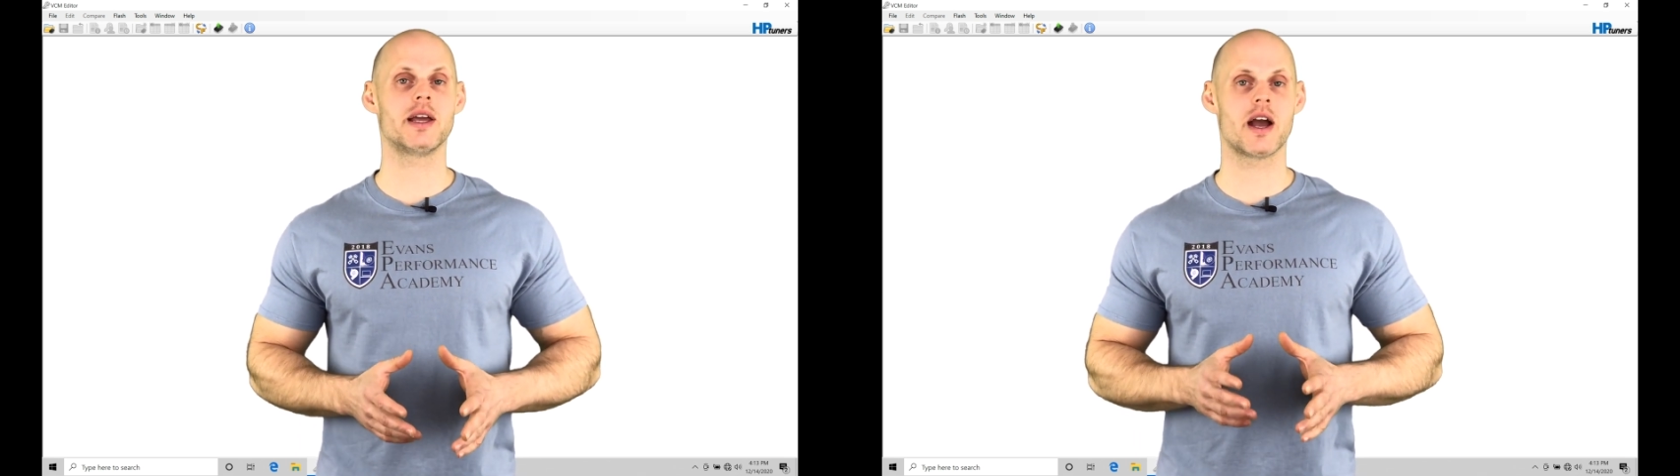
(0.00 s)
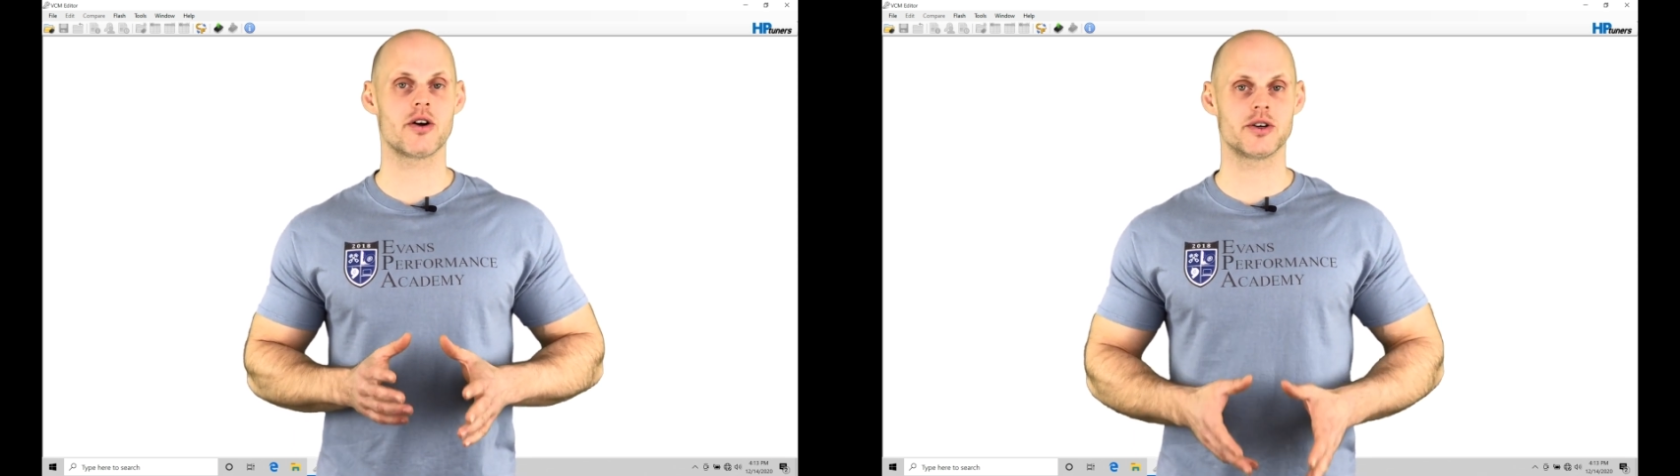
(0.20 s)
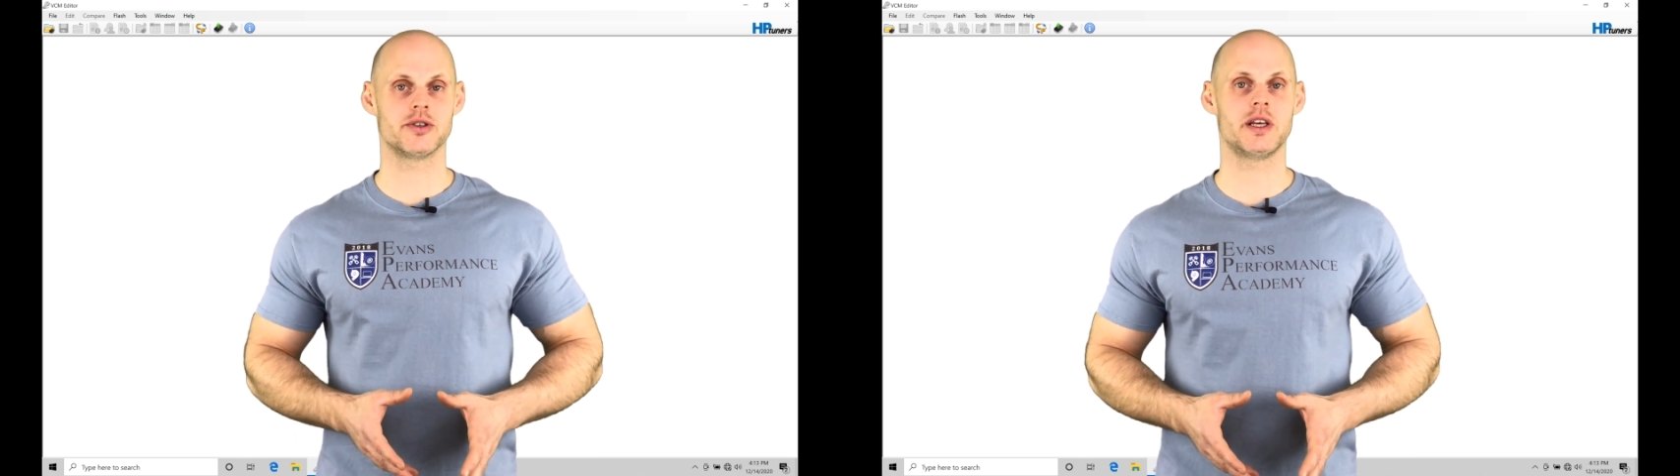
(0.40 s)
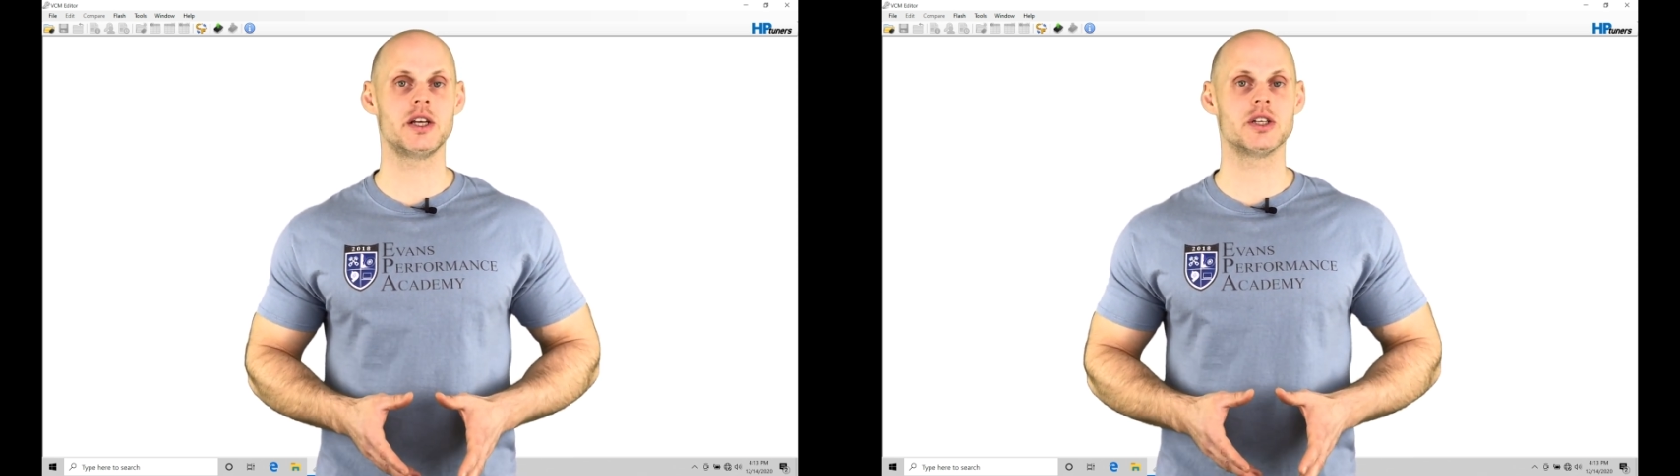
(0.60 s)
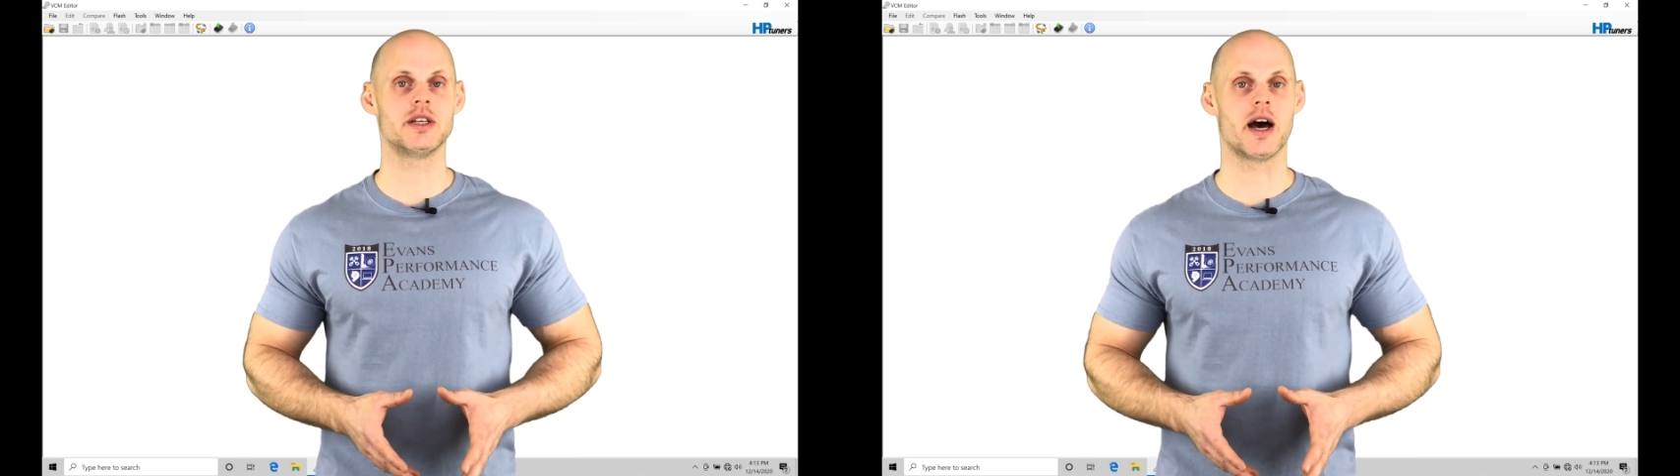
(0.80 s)

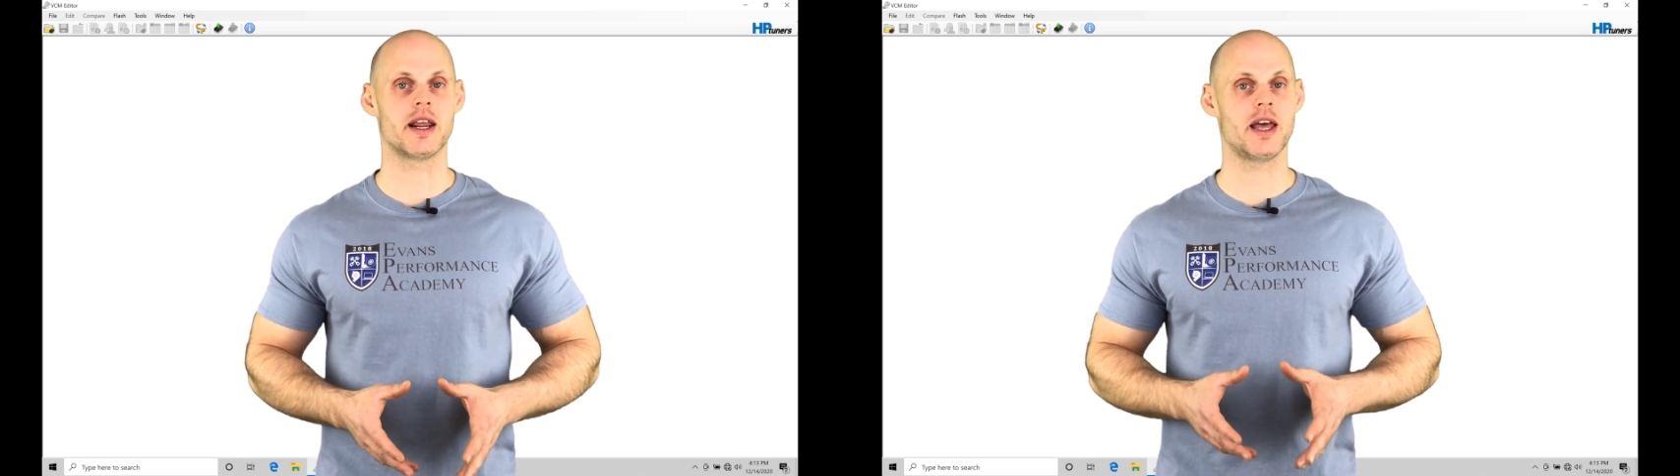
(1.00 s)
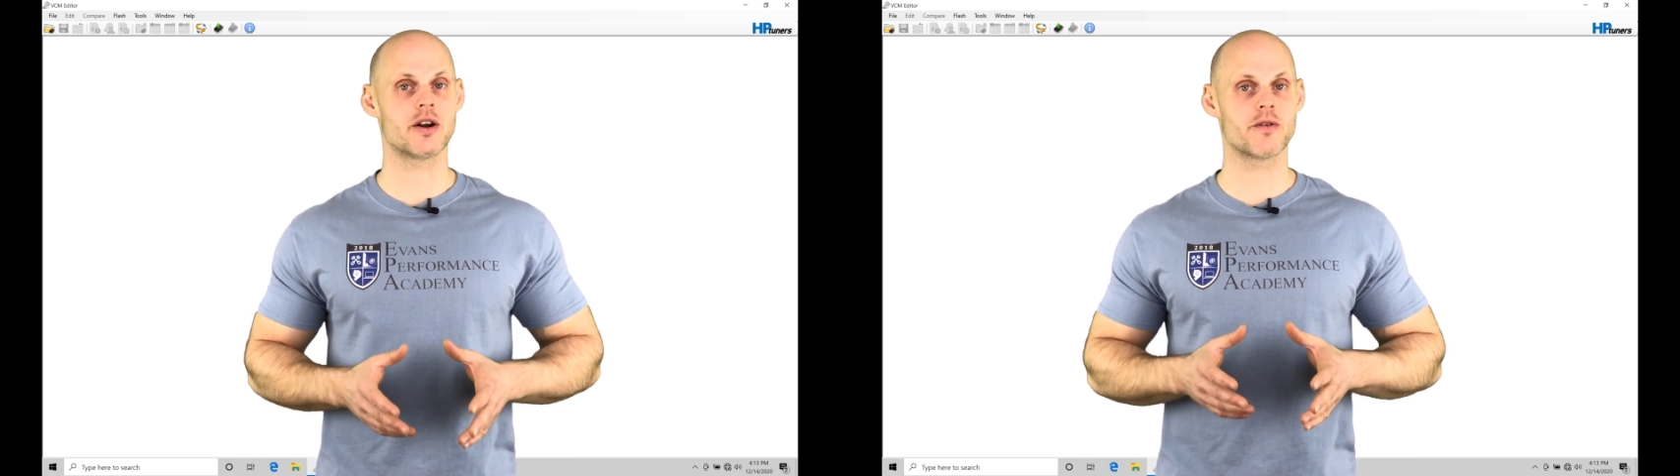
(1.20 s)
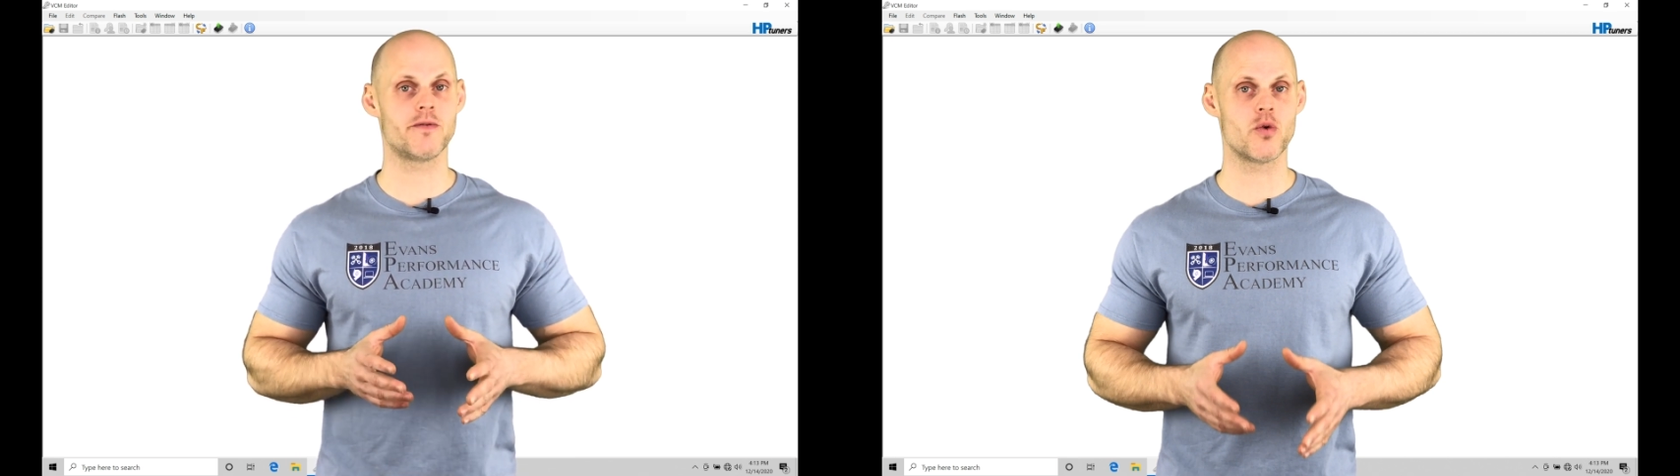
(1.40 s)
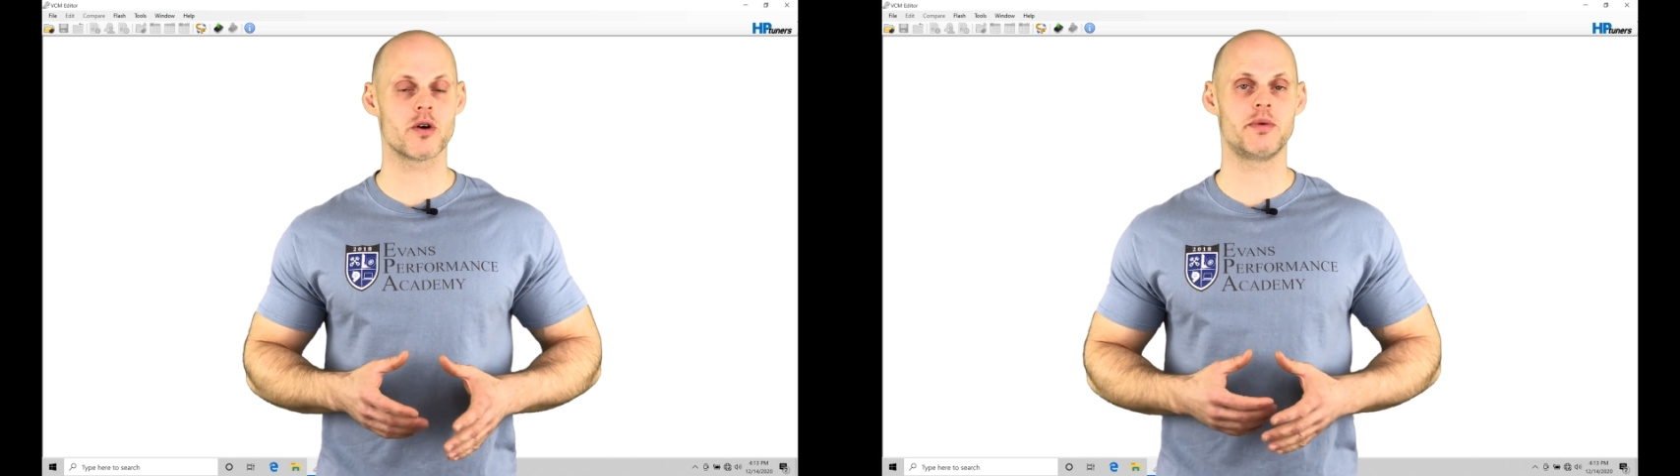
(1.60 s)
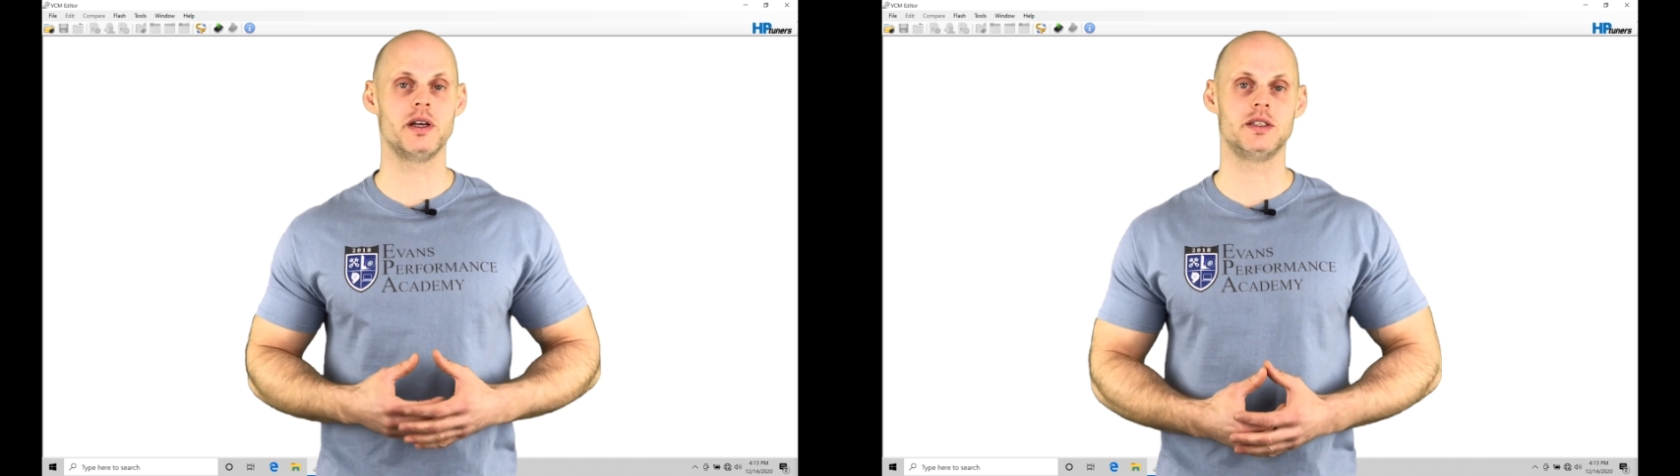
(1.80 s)
characterization data in our
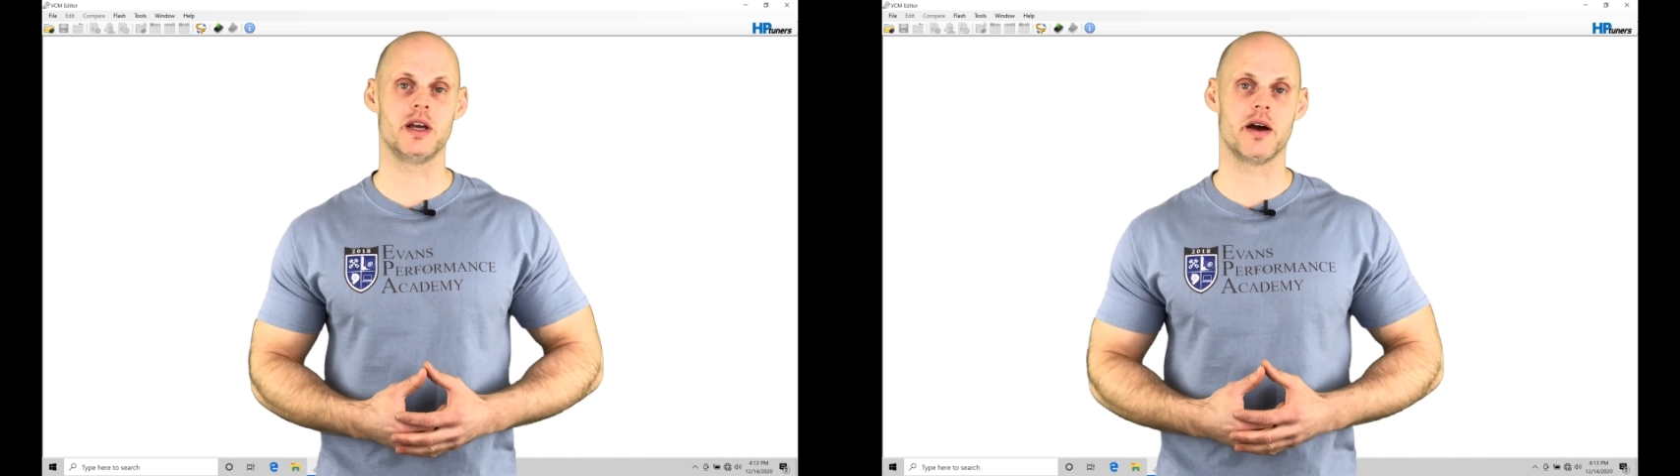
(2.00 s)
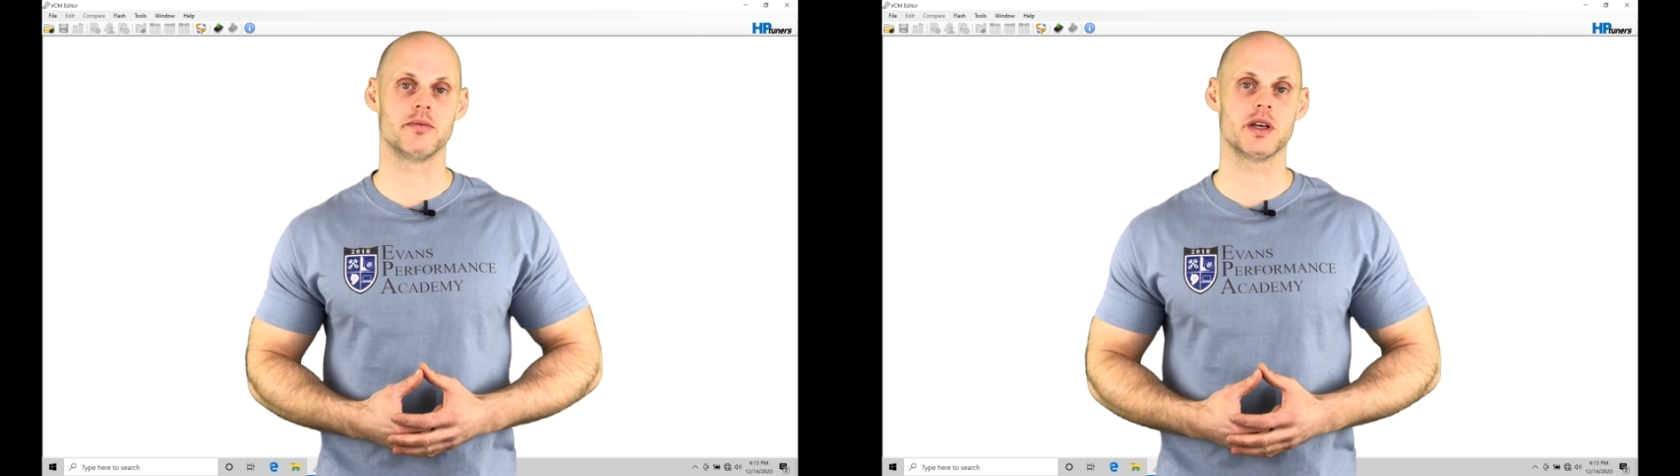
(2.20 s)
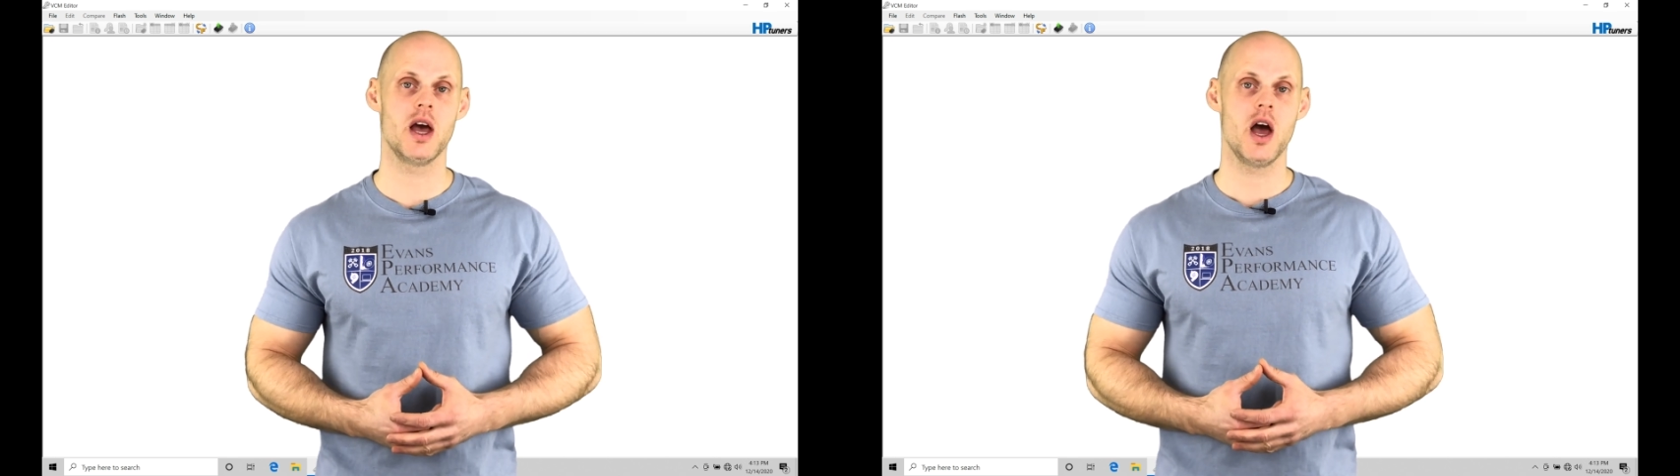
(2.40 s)
Ford PCMs.